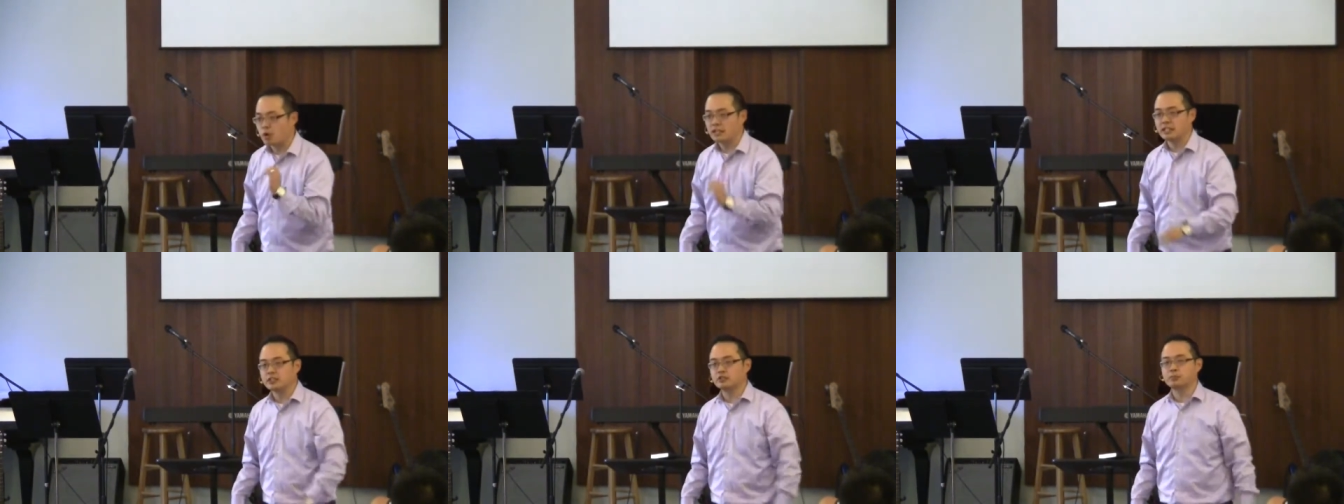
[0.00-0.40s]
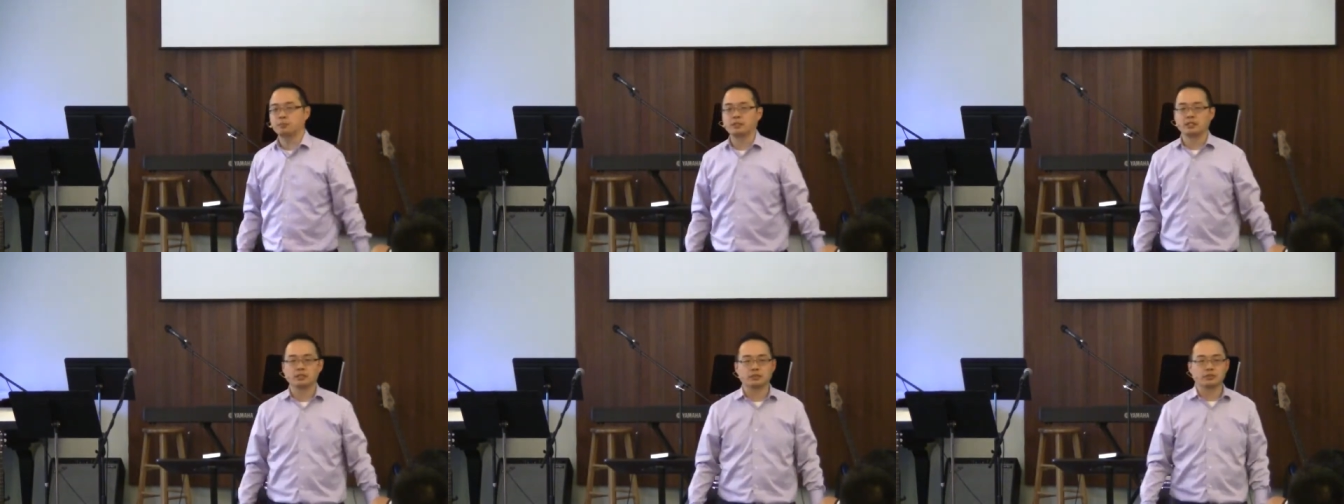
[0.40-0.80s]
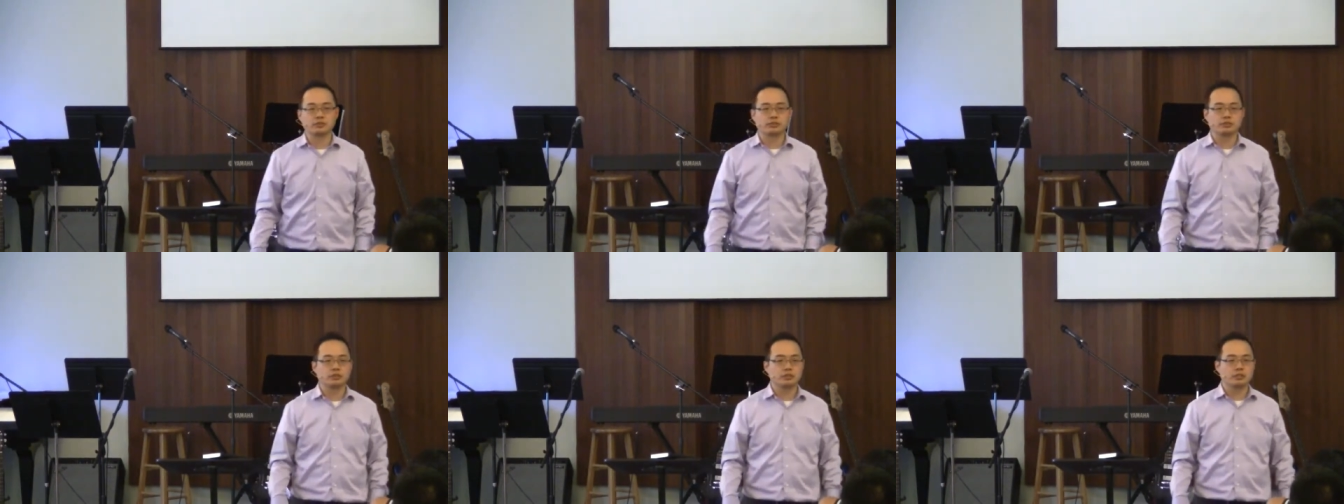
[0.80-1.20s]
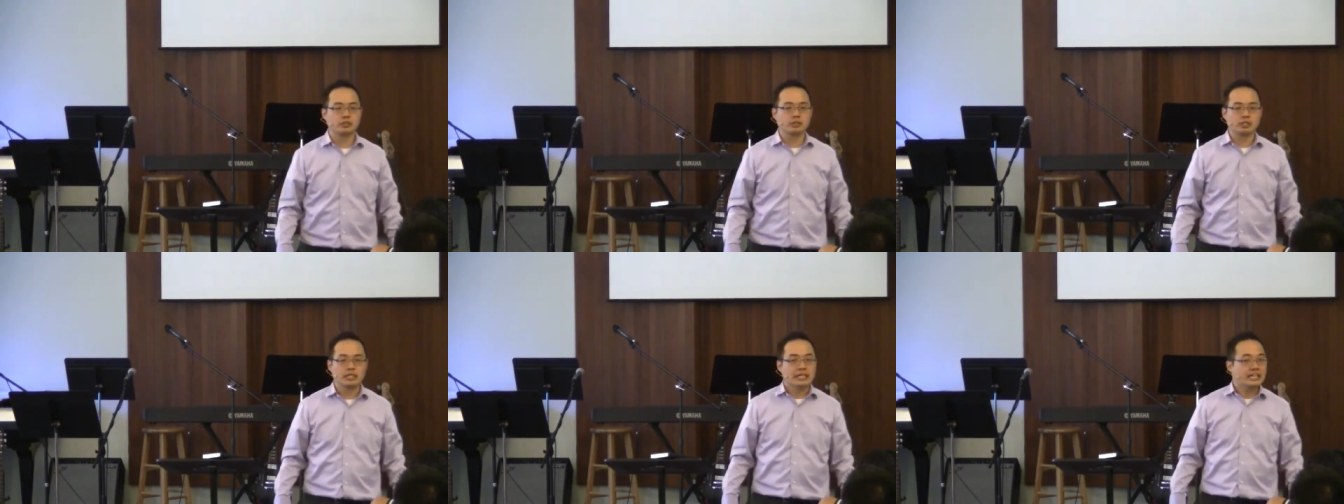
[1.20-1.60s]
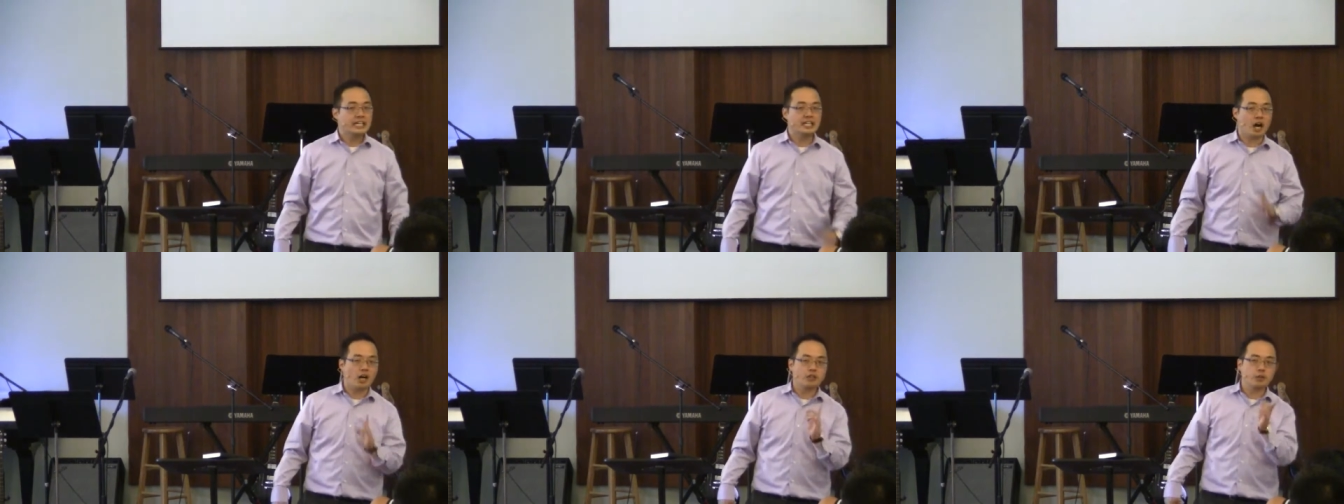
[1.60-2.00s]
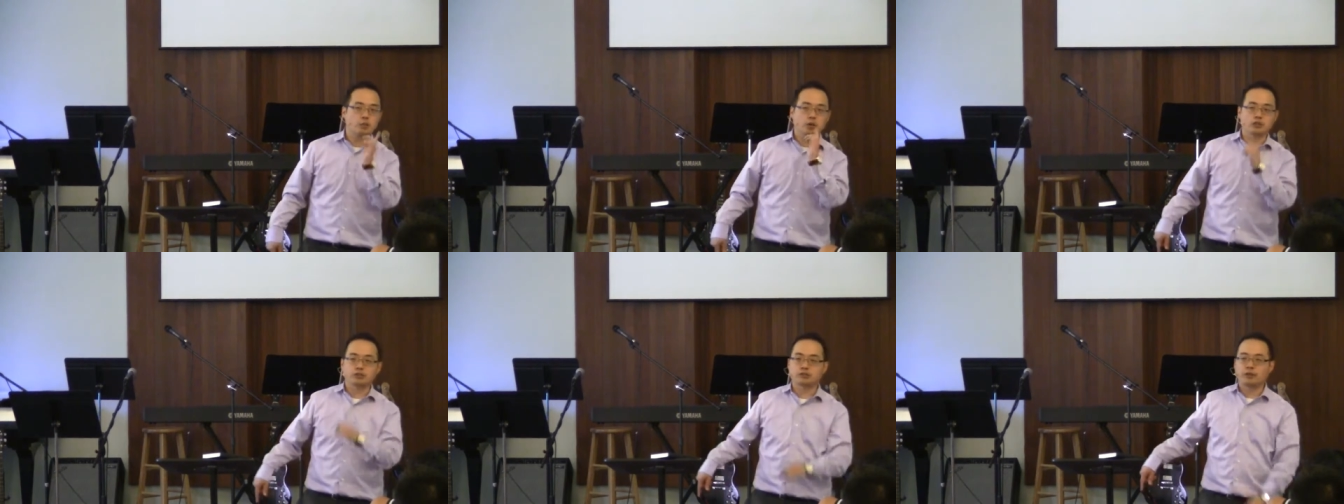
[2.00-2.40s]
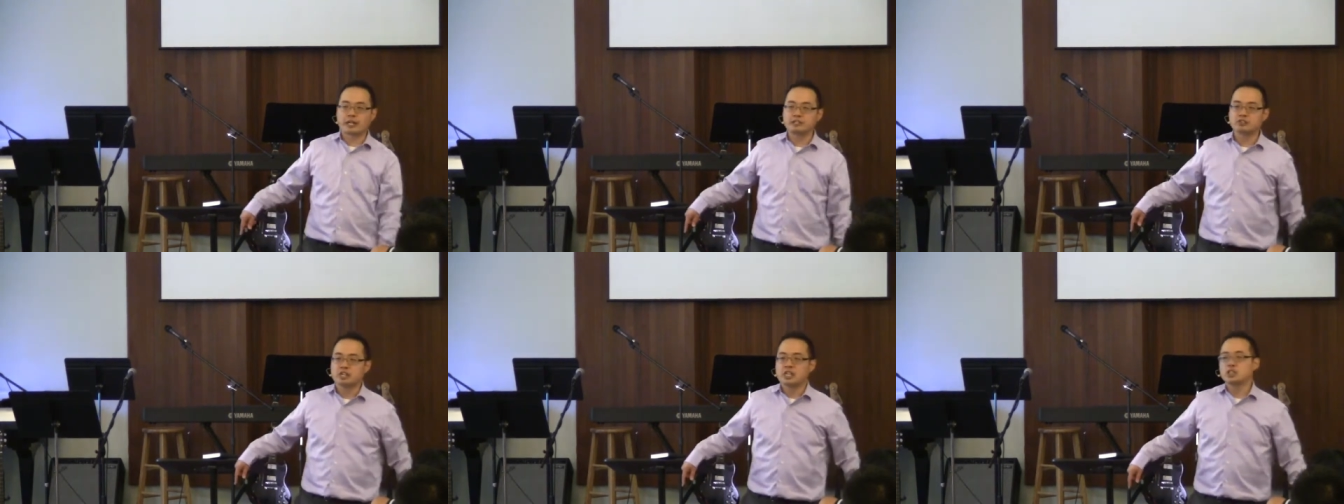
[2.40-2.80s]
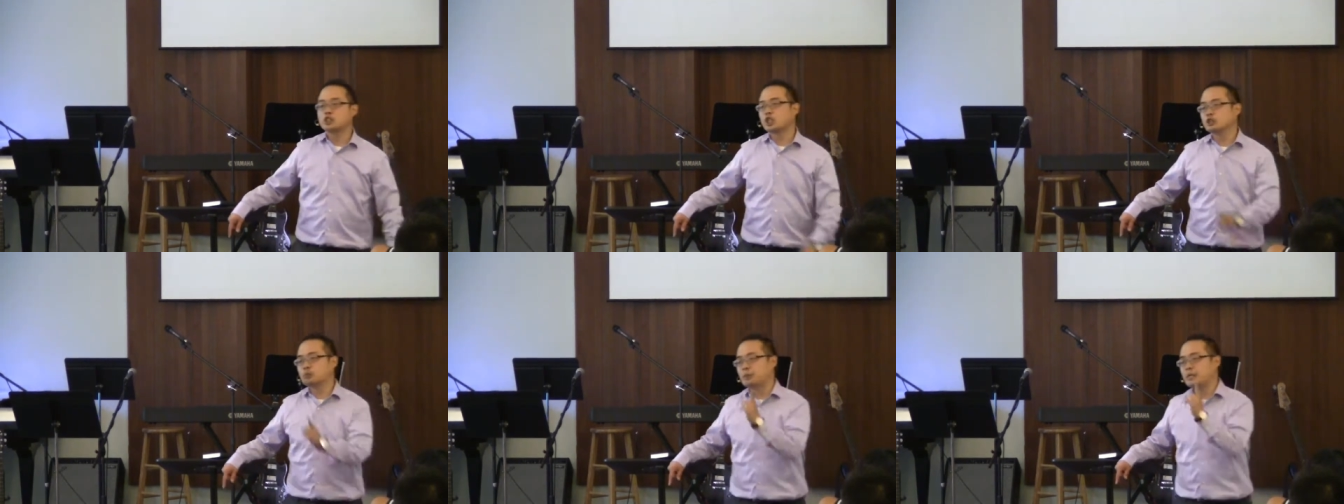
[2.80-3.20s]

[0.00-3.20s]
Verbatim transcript: one experience. In other words, friends, just